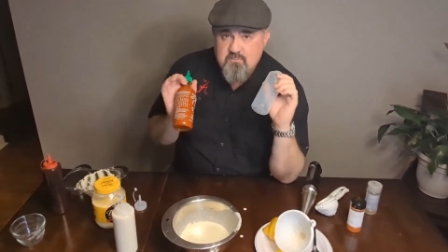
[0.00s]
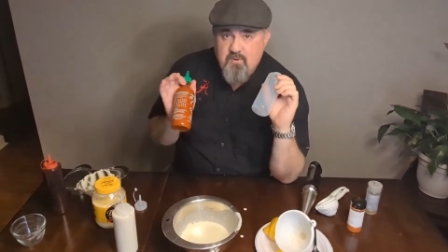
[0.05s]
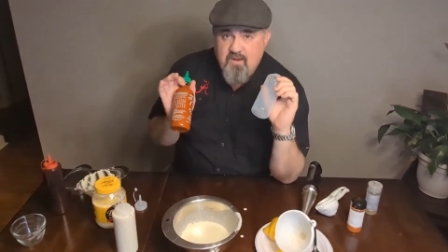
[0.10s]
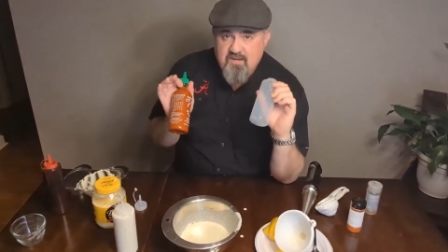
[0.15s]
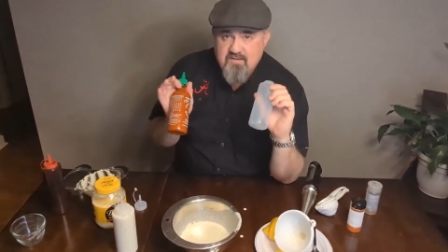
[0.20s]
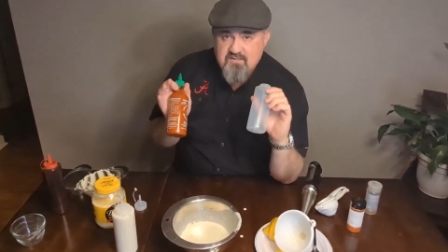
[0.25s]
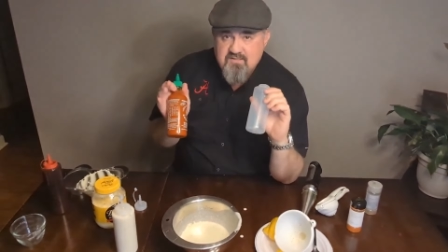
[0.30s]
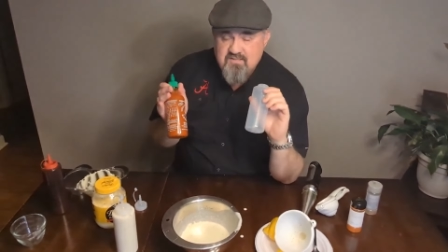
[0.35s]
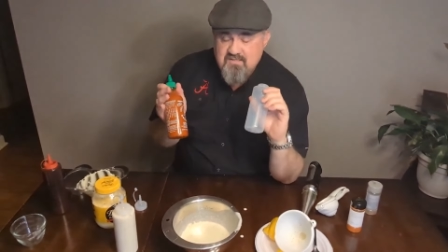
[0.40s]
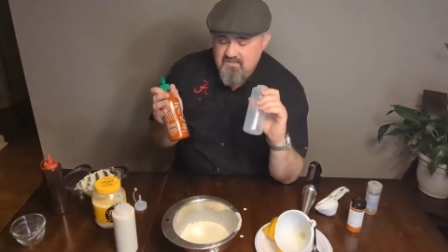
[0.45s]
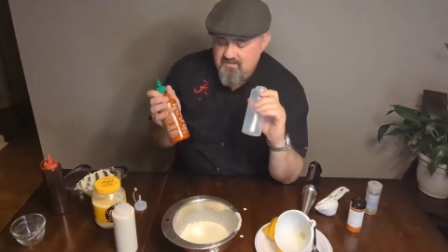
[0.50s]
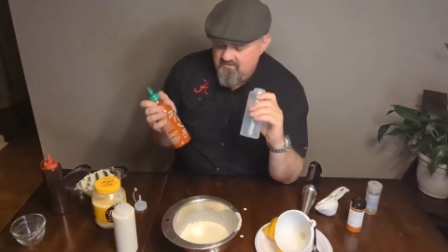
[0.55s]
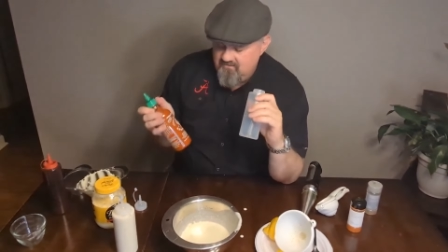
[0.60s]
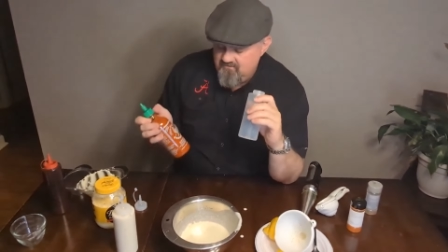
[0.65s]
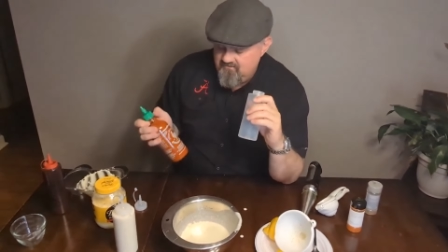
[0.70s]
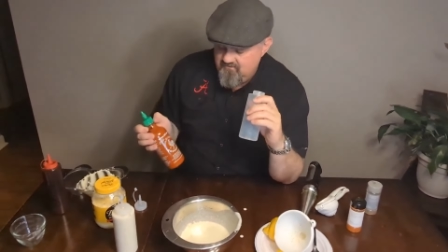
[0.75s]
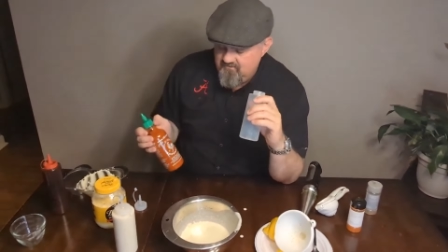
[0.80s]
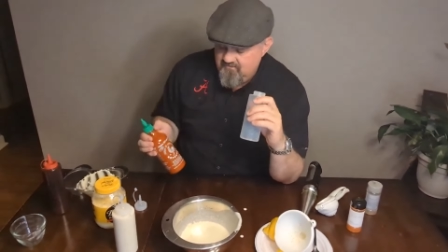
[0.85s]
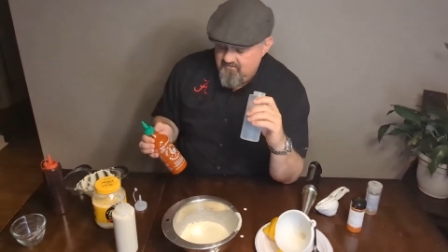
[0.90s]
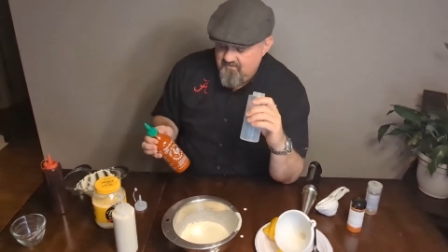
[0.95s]
spicy.
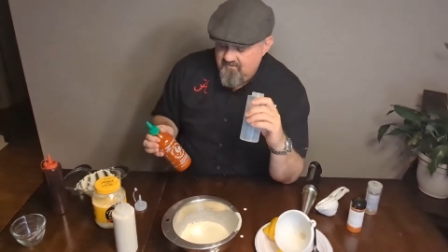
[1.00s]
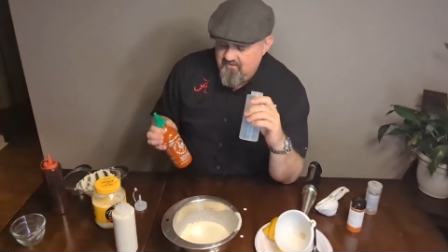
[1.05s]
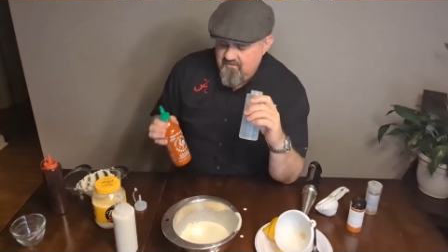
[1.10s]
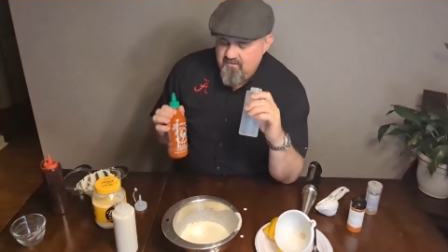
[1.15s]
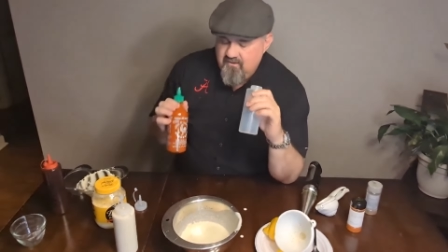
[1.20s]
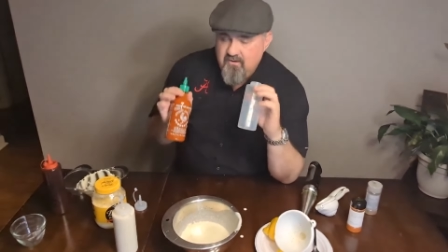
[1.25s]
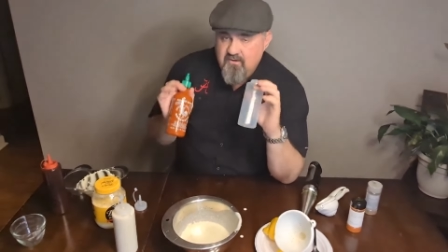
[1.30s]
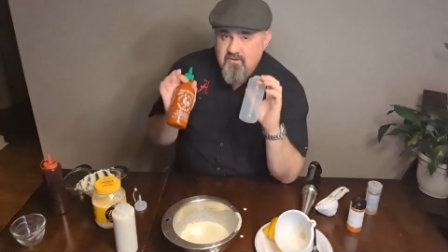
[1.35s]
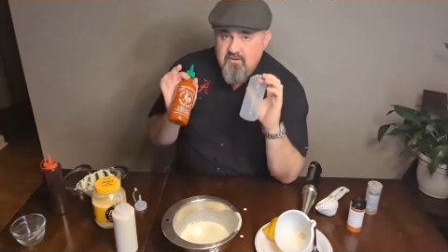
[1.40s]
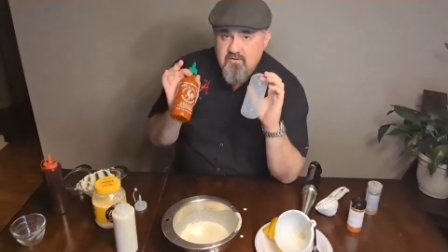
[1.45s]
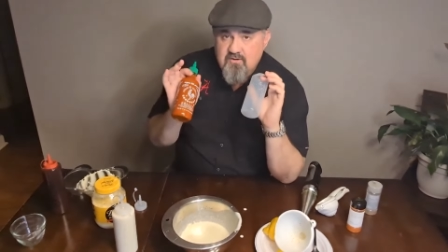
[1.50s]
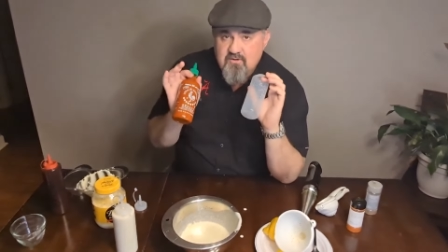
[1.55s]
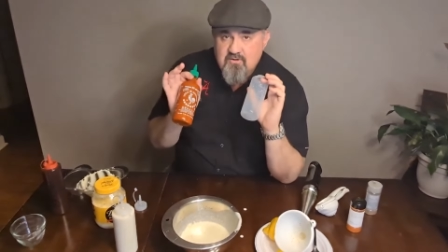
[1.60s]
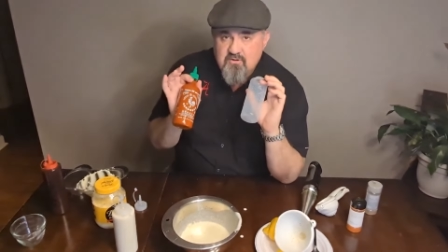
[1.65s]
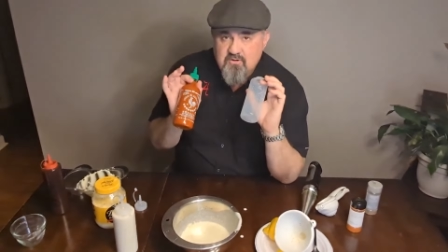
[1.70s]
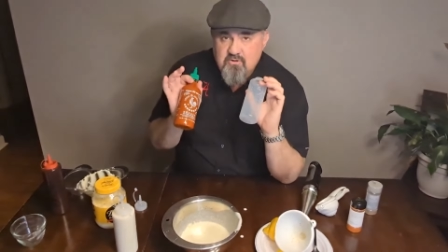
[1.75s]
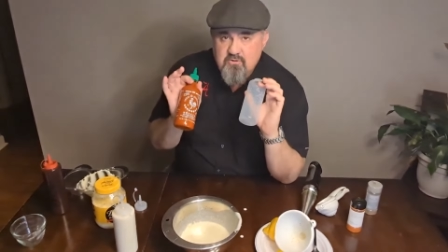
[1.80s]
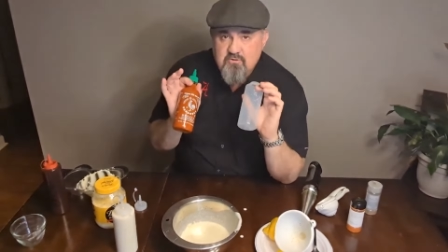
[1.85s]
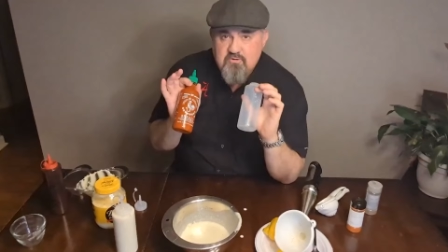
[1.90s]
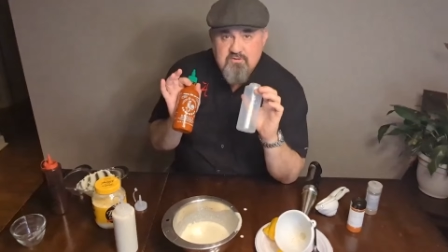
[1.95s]

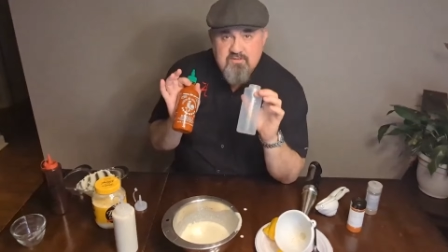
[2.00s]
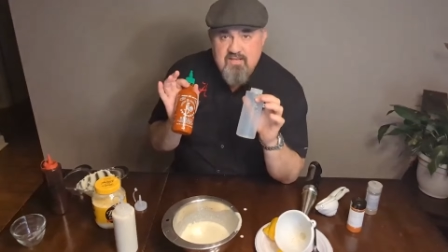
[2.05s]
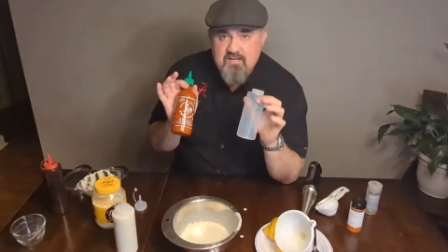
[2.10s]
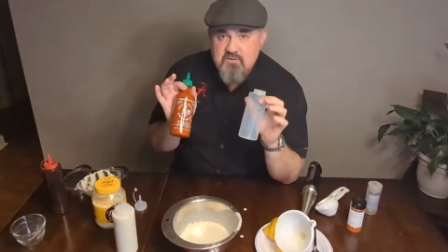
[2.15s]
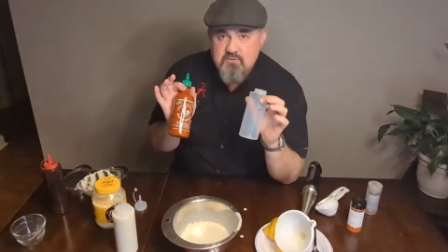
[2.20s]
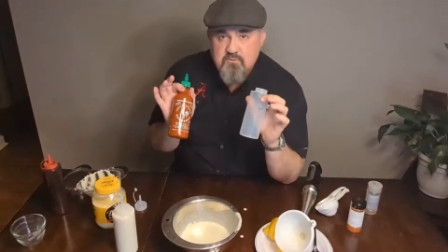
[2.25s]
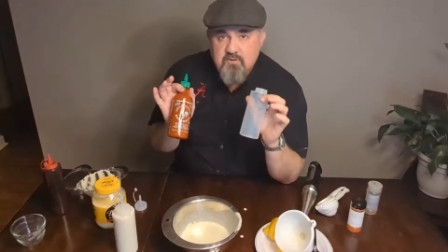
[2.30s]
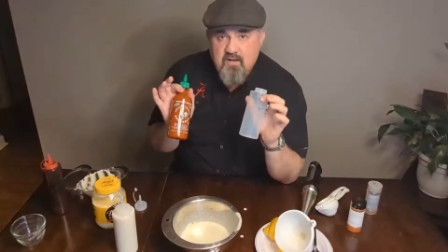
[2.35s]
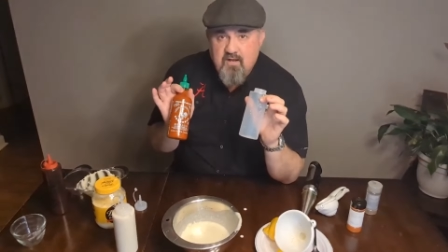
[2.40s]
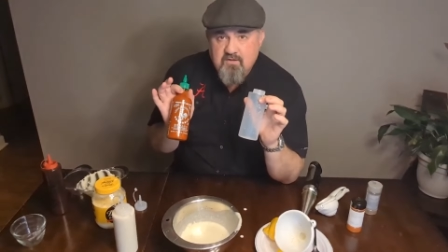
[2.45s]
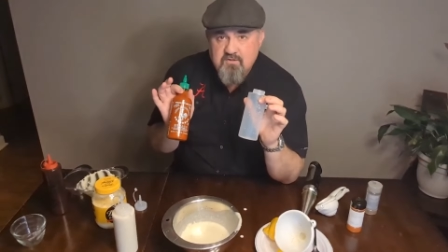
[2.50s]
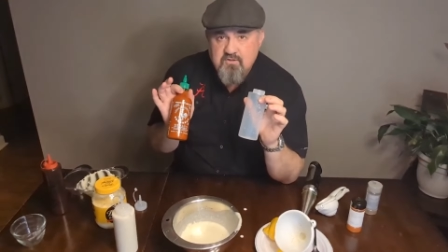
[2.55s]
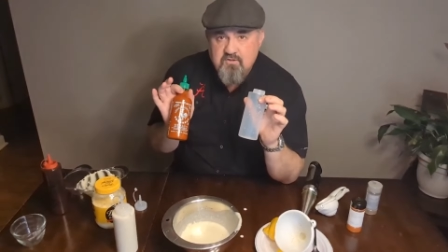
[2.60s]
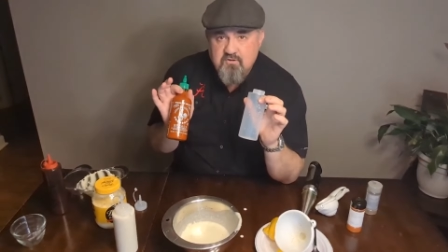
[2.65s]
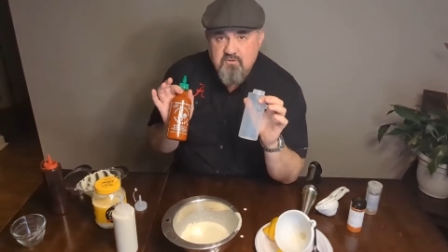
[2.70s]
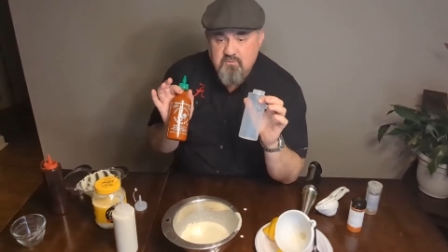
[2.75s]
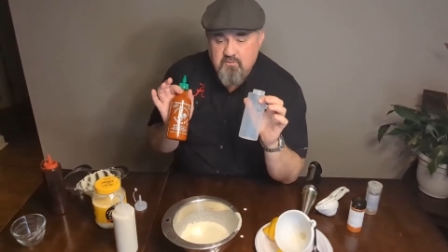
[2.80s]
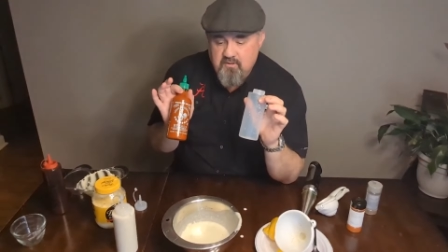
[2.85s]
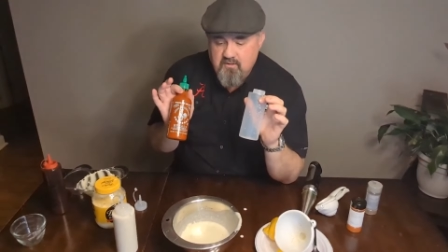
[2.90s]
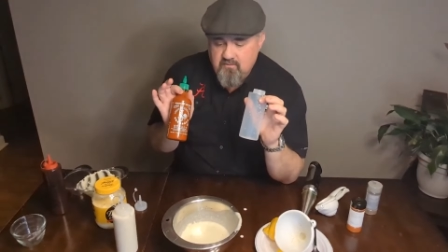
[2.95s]
You just add sriracha to
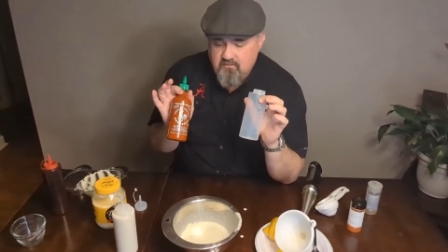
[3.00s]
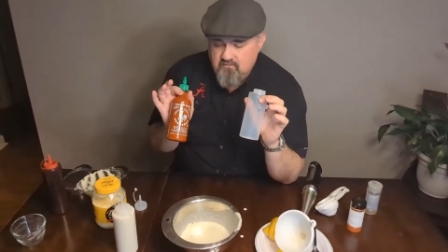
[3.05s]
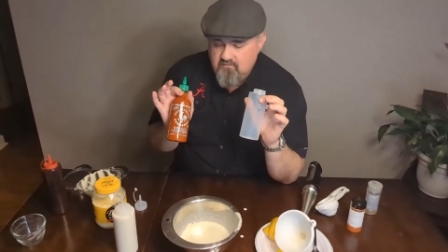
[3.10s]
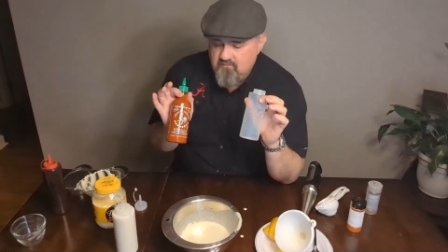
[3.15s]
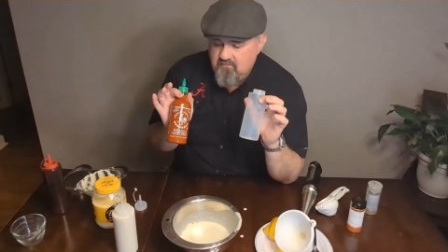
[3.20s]
it.